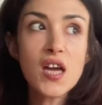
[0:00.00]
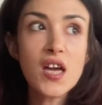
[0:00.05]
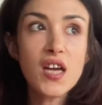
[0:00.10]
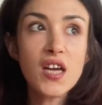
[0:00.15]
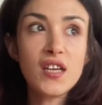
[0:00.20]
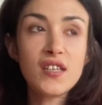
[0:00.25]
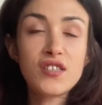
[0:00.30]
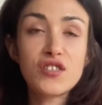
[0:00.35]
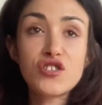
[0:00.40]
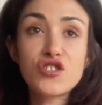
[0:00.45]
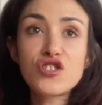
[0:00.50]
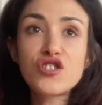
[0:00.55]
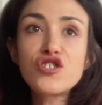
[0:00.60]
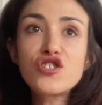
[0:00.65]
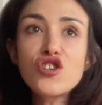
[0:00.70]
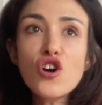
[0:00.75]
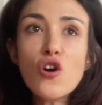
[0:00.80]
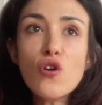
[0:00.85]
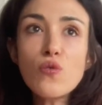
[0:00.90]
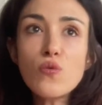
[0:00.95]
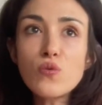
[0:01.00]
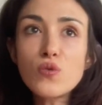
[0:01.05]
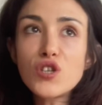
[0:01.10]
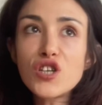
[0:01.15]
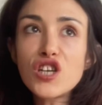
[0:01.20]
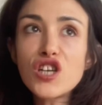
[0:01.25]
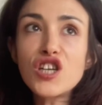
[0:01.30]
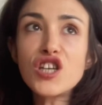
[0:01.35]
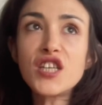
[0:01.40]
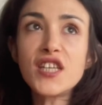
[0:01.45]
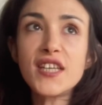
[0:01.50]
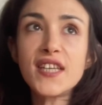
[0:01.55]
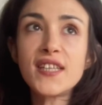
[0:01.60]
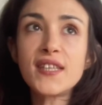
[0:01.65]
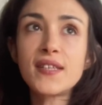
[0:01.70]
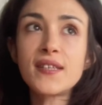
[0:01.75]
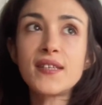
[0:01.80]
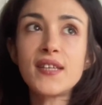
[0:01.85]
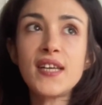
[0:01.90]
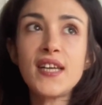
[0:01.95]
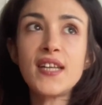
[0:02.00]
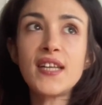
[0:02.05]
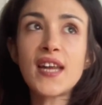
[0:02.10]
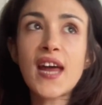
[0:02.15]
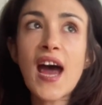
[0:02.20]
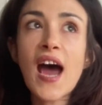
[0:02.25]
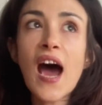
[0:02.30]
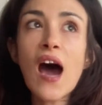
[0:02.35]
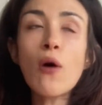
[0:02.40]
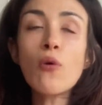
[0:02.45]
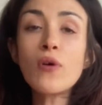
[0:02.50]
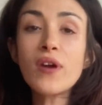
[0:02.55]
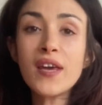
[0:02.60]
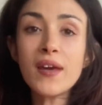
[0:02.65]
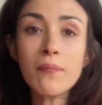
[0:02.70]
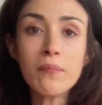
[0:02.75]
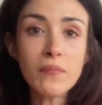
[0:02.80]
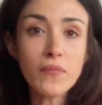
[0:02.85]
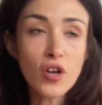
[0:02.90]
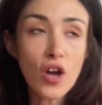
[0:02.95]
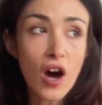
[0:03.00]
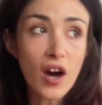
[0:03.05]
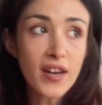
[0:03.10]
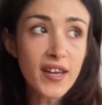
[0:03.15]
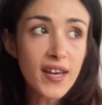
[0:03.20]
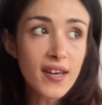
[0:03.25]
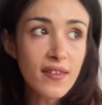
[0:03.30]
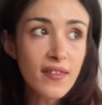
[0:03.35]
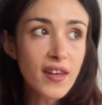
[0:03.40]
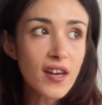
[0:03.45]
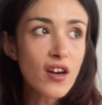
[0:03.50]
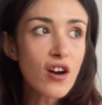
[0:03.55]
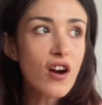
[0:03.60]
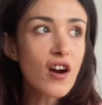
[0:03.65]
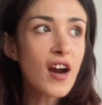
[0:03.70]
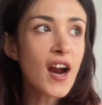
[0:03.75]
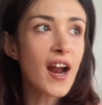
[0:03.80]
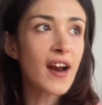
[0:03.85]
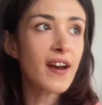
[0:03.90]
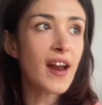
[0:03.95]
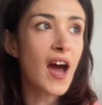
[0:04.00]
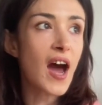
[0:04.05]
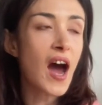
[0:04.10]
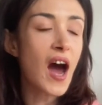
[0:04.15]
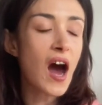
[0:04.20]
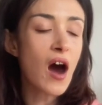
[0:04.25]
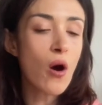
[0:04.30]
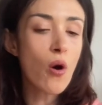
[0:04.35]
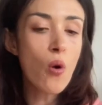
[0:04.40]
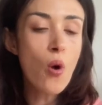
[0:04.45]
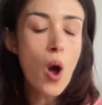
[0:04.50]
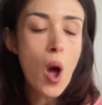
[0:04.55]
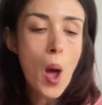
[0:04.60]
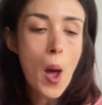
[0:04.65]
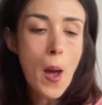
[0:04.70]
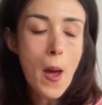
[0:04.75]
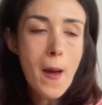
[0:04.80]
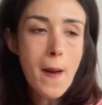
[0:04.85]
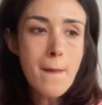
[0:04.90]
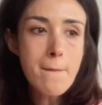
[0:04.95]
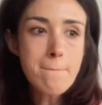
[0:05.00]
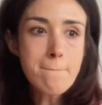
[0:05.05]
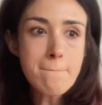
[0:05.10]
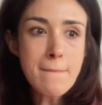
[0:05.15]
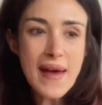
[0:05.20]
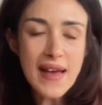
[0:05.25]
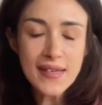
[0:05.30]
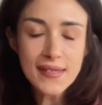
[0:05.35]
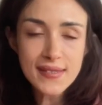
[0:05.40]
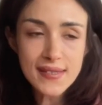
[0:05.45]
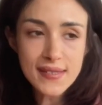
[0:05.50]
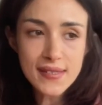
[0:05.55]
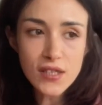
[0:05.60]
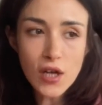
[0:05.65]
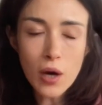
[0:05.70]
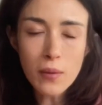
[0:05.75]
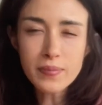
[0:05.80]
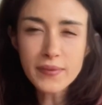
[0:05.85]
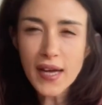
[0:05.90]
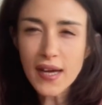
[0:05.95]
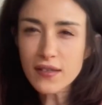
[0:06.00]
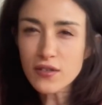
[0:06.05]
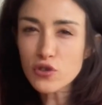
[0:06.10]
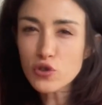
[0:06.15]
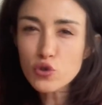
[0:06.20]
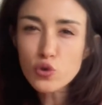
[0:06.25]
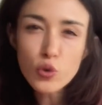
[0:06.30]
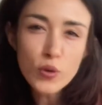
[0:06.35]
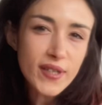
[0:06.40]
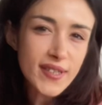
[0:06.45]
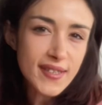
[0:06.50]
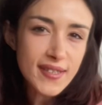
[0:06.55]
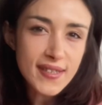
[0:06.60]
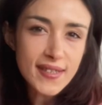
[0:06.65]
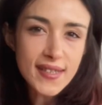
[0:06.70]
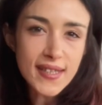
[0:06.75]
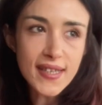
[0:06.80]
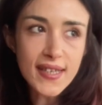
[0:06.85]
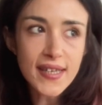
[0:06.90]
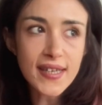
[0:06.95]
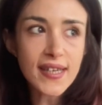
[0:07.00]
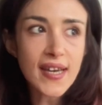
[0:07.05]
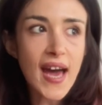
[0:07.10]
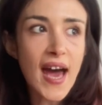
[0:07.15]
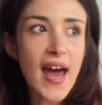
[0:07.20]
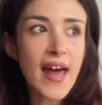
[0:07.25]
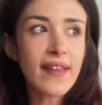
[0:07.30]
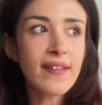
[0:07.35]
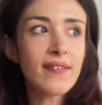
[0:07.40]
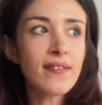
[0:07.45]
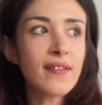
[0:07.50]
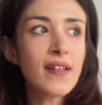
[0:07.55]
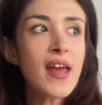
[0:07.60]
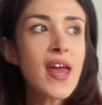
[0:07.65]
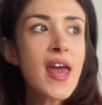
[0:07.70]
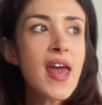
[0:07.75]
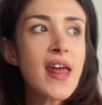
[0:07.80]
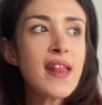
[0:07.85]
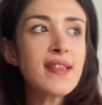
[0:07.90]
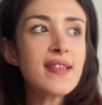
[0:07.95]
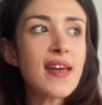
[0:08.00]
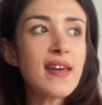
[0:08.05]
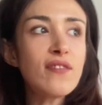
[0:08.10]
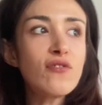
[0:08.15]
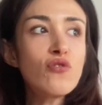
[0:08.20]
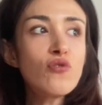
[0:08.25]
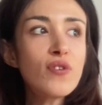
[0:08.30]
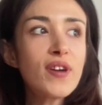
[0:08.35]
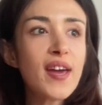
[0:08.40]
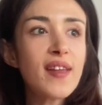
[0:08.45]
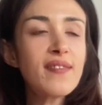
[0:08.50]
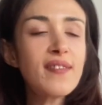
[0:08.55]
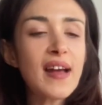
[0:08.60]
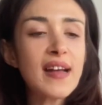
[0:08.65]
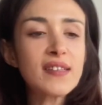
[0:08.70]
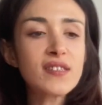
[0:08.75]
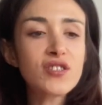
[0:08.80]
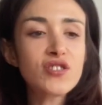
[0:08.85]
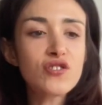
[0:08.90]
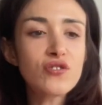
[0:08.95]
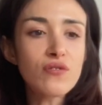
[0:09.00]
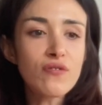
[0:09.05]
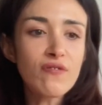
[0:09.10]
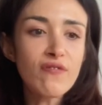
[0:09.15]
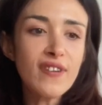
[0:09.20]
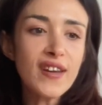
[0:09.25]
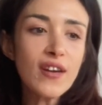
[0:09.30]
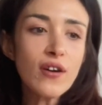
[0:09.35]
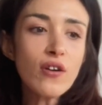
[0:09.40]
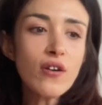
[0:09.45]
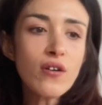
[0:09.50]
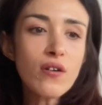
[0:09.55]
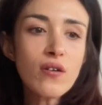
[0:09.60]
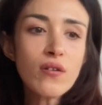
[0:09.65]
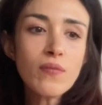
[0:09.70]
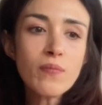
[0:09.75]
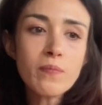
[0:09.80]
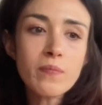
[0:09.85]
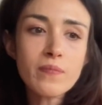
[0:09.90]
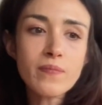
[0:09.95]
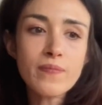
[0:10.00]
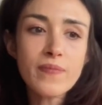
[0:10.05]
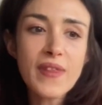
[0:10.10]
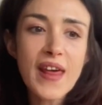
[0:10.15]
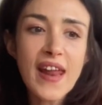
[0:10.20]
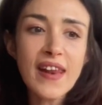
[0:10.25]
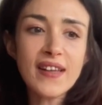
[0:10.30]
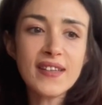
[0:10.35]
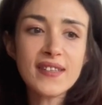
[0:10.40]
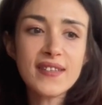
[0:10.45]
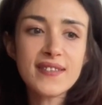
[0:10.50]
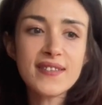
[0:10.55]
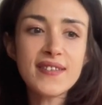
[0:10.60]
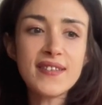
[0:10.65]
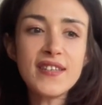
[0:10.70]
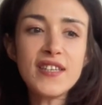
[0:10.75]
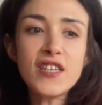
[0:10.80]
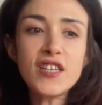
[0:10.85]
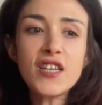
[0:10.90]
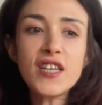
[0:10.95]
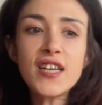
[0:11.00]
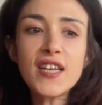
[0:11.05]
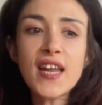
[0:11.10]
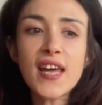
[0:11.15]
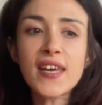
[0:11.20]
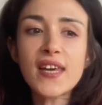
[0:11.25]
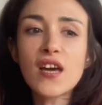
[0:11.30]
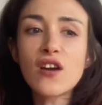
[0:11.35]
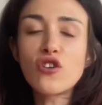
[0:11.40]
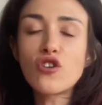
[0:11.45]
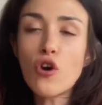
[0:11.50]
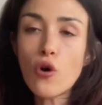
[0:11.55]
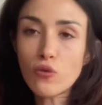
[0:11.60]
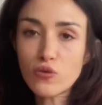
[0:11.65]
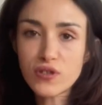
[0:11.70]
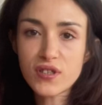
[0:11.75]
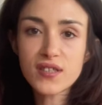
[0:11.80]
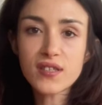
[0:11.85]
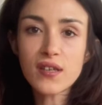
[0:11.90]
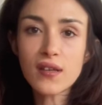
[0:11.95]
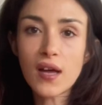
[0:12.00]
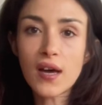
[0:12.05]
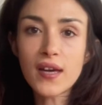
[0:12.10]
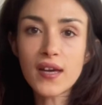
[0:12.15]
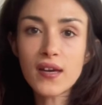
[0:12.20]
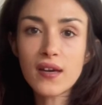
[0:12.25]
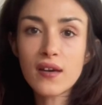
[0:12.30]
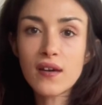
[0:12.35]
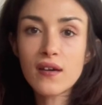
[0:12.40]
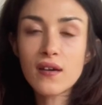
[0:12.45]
so good in how hypnotic they are and how messed up and twisty, and they do get that surreal that it's nearly like a ghost-like